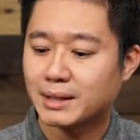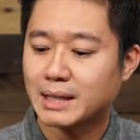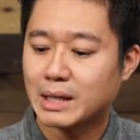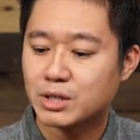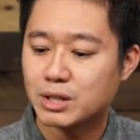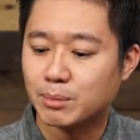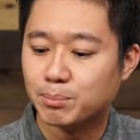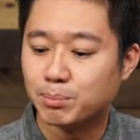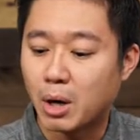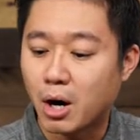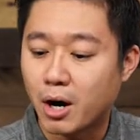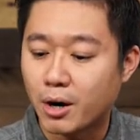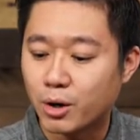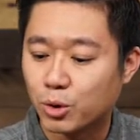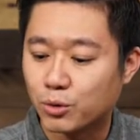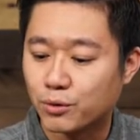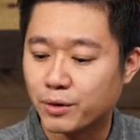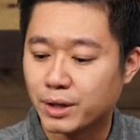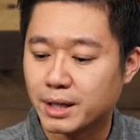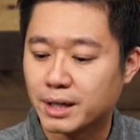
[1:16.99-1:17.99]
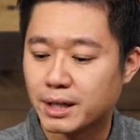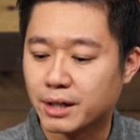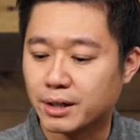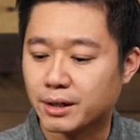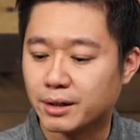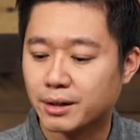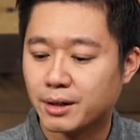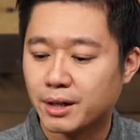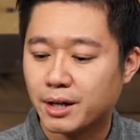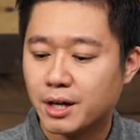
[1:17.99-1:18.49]
There's a bar over
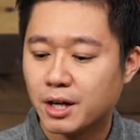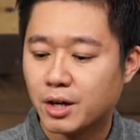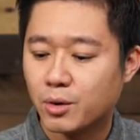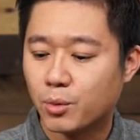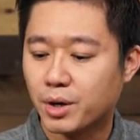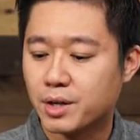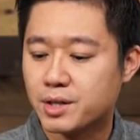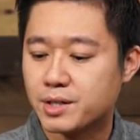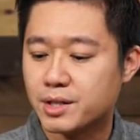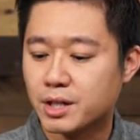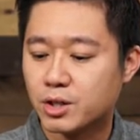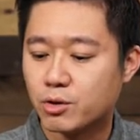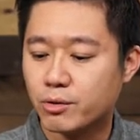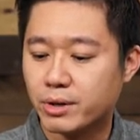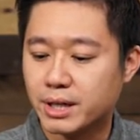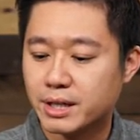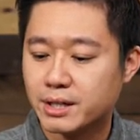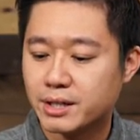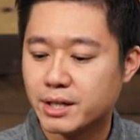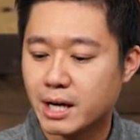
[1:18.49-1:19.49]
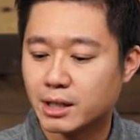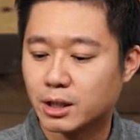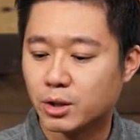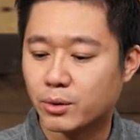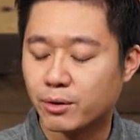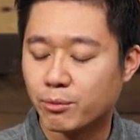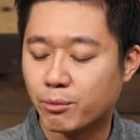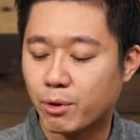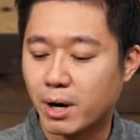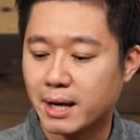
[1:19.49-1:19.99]
here where you see green,
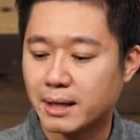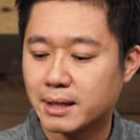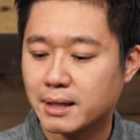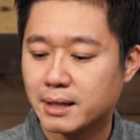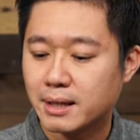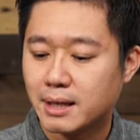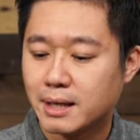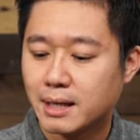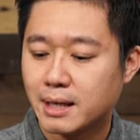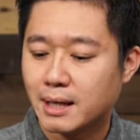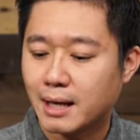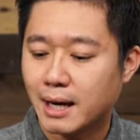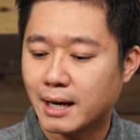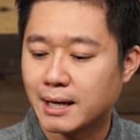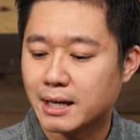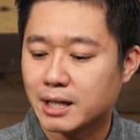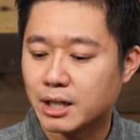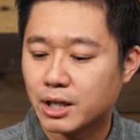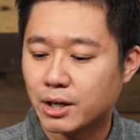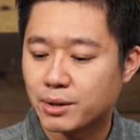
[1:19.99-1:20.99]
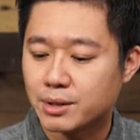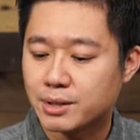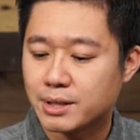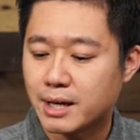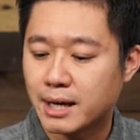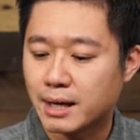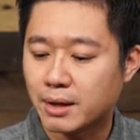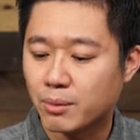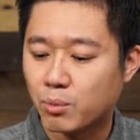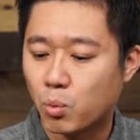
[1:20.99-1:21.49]
yellow, and red, and then there's
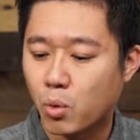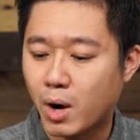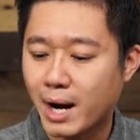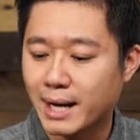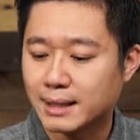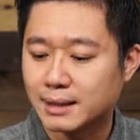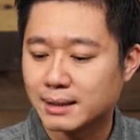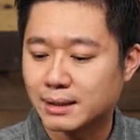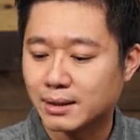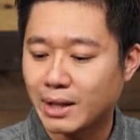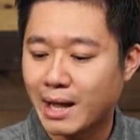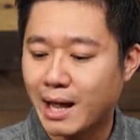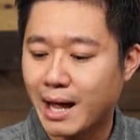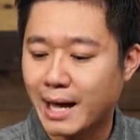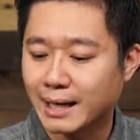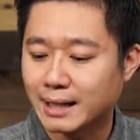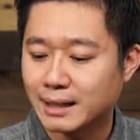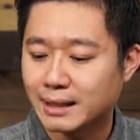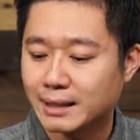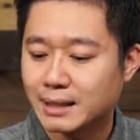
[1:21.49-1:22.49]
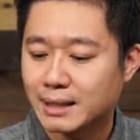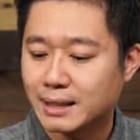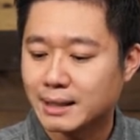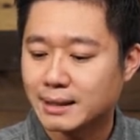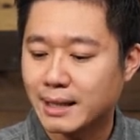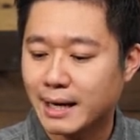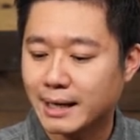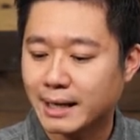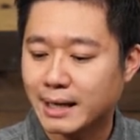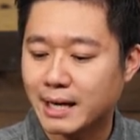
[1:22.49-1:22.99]
a white line
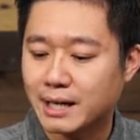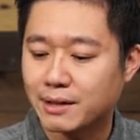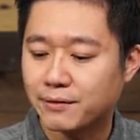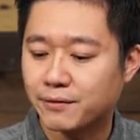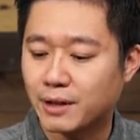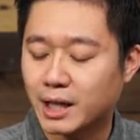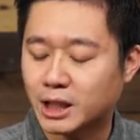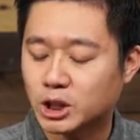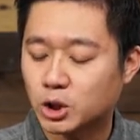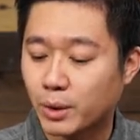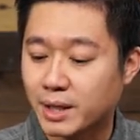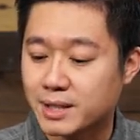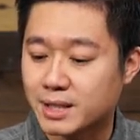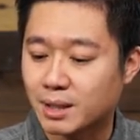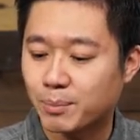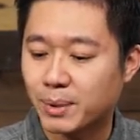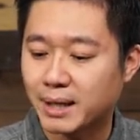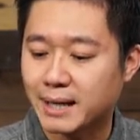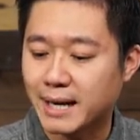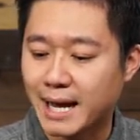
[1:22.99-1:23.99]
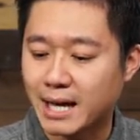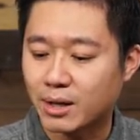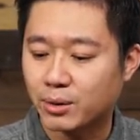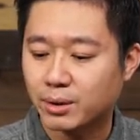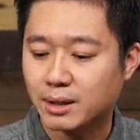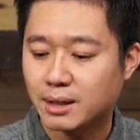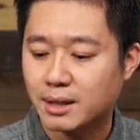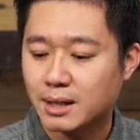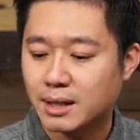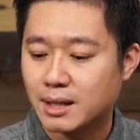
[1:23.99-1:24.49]
that kind of fluctuates up and
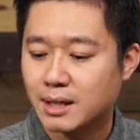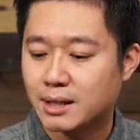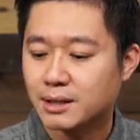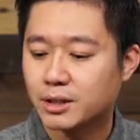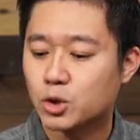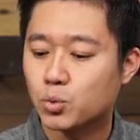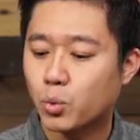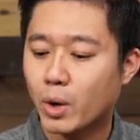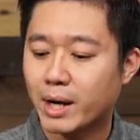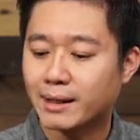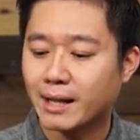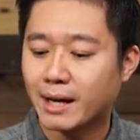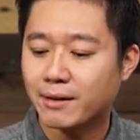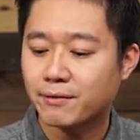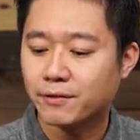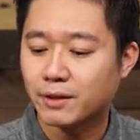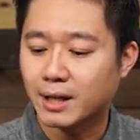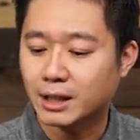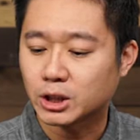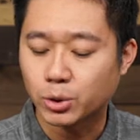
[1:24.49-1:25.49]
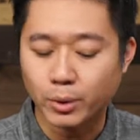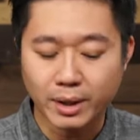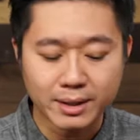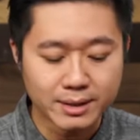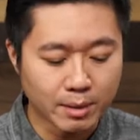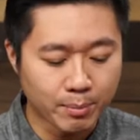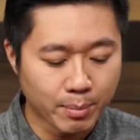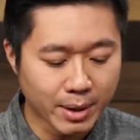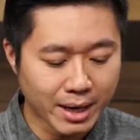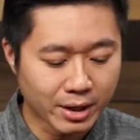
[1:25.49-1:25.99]
down. This white line
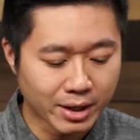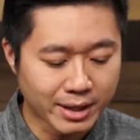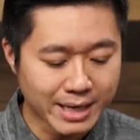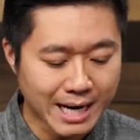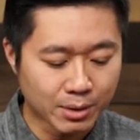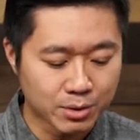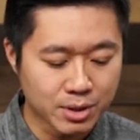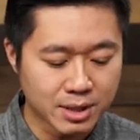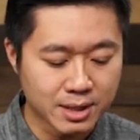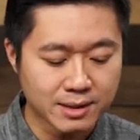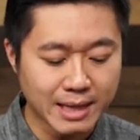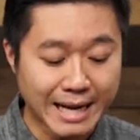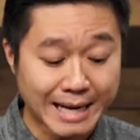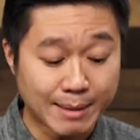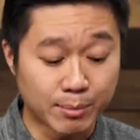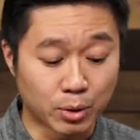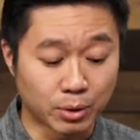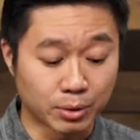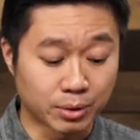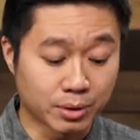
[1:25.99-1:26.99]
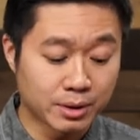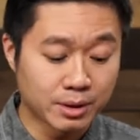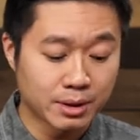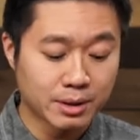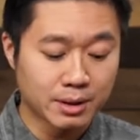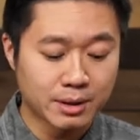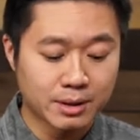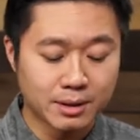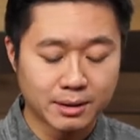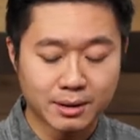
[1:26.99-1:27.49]
fluctuates depending on how stable
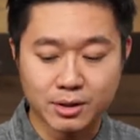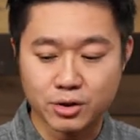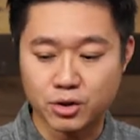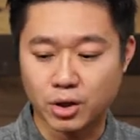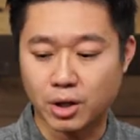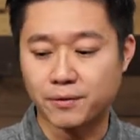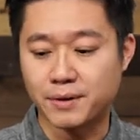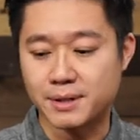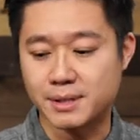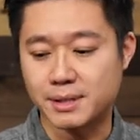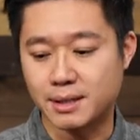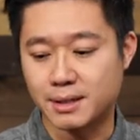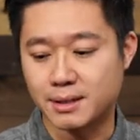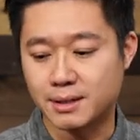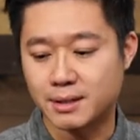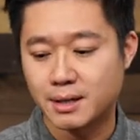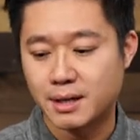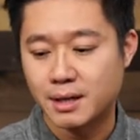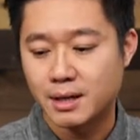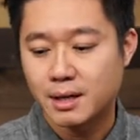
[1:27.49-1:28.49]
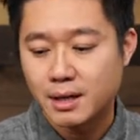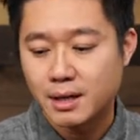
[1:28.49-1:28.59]
the surface is.